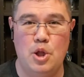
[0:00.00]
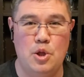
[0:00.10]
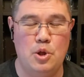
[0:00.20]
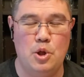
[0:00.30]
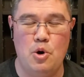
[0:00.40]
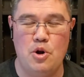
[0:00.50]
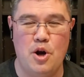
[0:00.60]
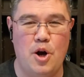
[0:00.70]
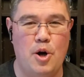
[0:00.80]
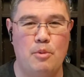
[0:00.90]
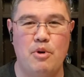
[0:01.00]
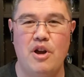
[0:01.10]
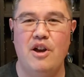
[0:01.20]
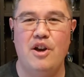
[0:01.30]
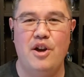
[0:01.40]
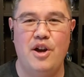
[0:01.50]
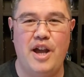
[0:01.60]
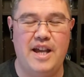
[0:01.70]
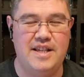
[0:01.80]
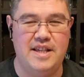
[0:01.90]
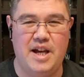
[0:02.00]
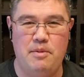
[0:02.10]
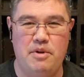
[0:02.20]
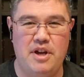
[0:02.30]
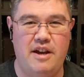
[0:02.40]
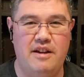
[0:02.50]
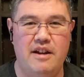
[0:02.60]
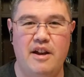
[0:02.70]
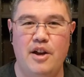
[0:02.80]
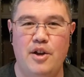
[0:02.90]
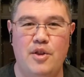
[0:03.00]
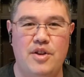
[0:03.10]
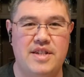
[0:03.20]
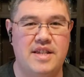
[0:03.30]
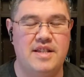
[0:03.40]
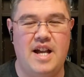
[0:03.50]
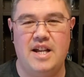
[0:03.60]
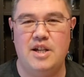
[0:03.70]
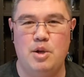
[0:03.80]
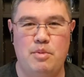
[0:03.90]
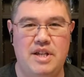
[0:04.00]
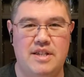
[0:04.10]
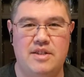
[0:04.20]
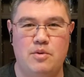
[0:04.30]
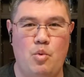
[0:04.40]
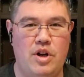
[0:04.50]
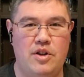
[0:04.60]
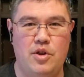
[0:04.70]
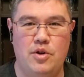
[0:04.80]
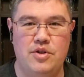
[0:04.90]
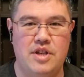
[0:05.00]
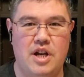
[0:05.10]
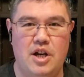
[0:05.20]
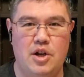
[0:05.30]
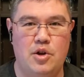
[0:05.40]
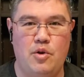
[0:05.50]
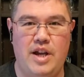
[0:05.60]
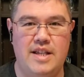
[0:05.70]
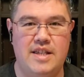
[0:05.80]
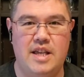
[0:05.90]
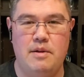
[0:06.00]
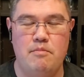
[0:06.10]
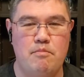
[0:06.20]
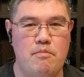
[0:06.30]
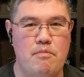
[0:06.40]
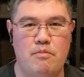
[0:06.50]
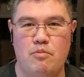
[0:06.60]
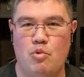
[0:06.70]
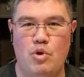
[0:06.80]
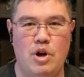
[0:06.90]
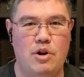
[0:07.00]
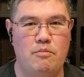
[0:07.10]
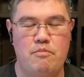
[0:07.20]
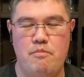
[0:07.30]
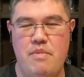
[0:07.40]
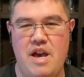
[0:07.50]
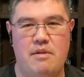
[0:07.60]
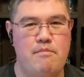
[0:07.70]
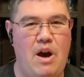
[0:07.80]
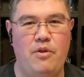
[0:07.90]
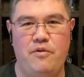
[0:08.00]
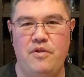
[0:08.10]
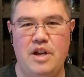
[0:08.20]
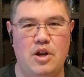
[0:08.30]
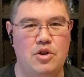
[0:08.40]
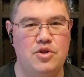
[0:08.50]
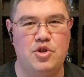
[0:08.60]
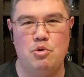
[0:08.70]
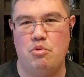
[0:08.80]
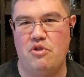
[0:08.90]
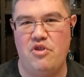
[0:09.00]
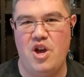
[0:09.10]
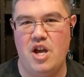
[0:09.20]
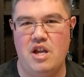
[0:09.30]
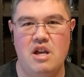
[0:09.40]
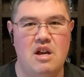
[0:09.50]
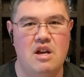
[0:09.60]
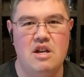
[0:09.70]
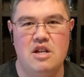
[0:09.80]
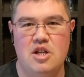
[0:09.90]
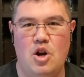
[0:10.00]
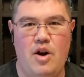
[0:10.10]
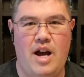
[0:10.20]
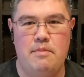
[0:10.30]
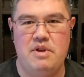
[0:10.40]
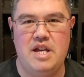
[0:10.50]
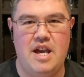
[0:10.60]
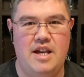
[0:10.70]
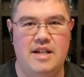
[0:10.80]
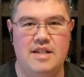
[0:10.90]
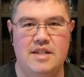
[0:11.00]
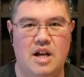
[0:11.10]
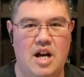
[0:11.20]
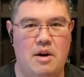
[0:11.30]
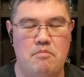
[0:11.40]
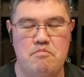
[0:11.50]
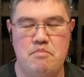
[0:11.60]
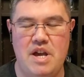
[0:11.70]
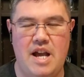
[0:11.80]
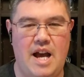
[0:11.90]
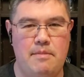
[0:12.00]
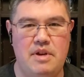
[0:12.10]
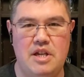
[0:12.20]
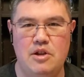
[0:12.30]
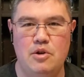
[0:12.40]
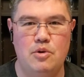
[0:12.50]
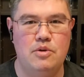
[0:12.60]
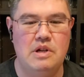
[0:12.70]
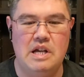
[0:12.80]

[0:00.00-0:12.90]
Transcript: low-carb, hazy IPA. This is not going to be one of those crazy, real big mouthfeel, super thick, IPAs, big IBU.